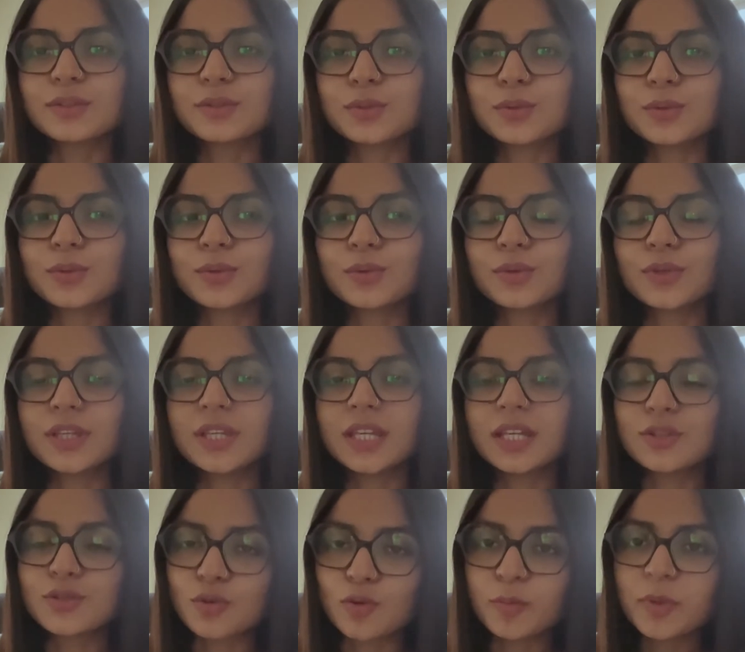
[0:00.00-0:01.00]
So
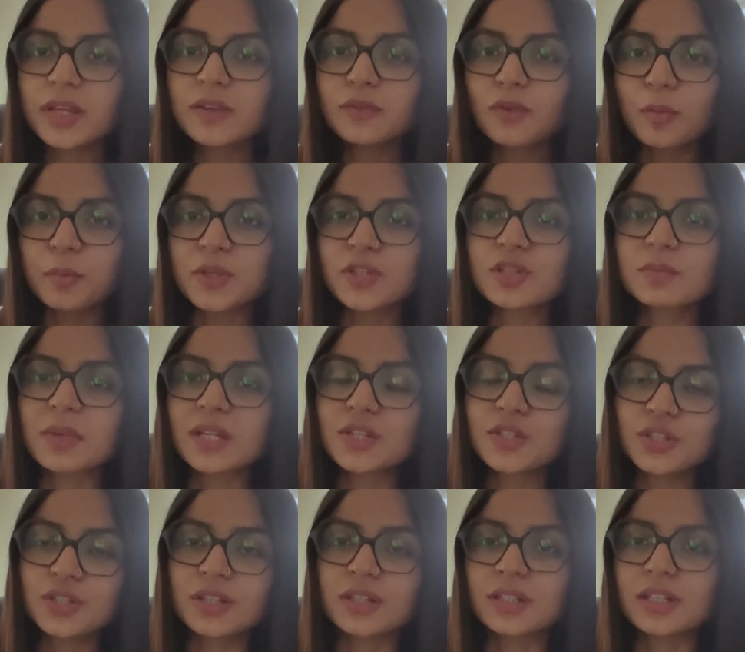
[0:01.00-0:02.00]
ye jo bhi information maine
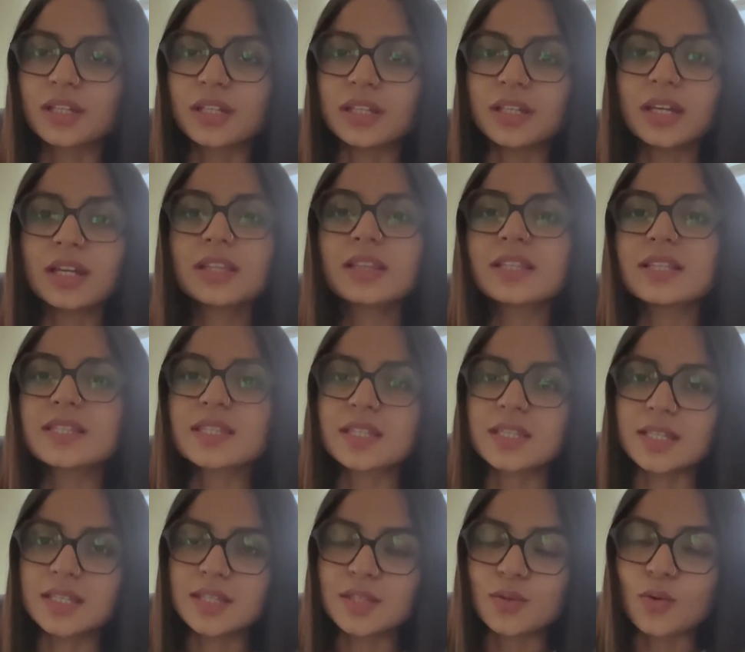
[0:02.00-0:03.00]
share kari hai, this
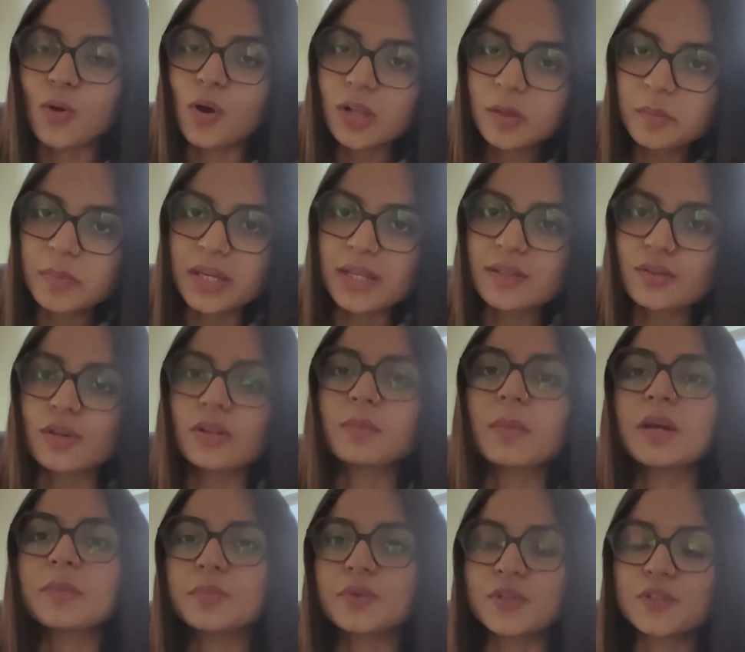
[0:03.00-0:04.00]
is all based on
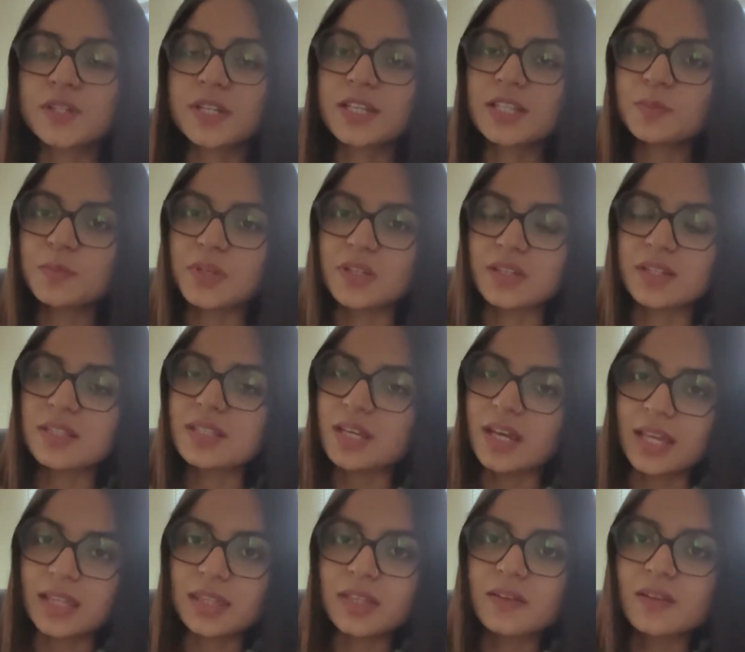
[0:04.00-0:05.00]
my personal experience
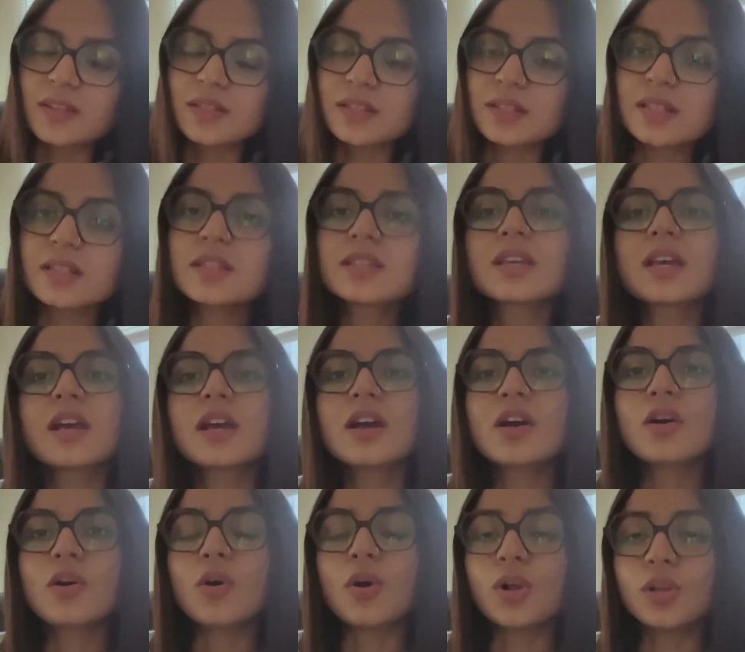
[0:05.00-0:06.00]
at the residence,
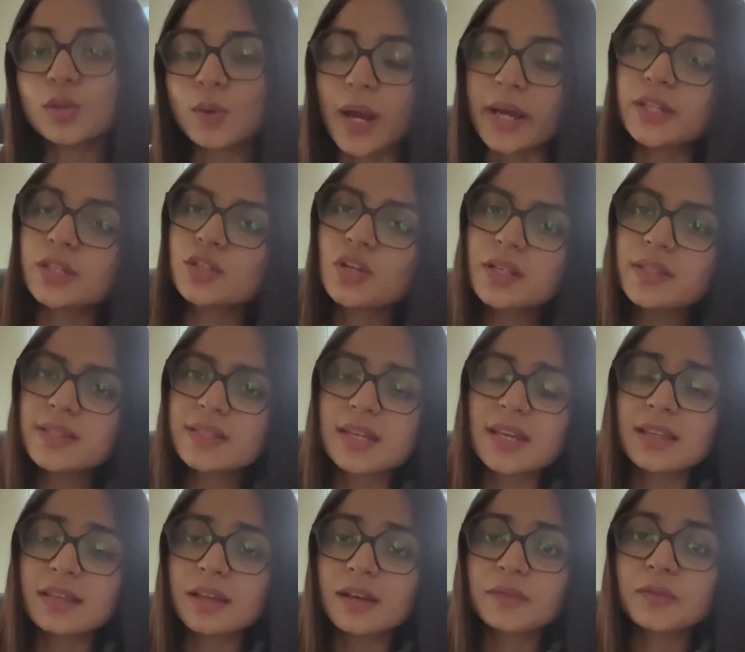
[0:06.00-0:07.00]
although I did not
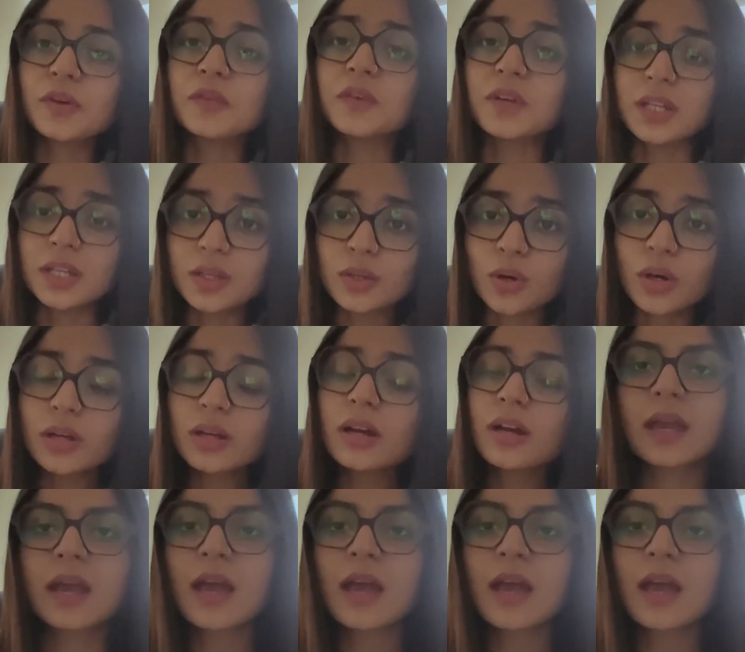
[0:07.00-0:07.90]
stay there for very long.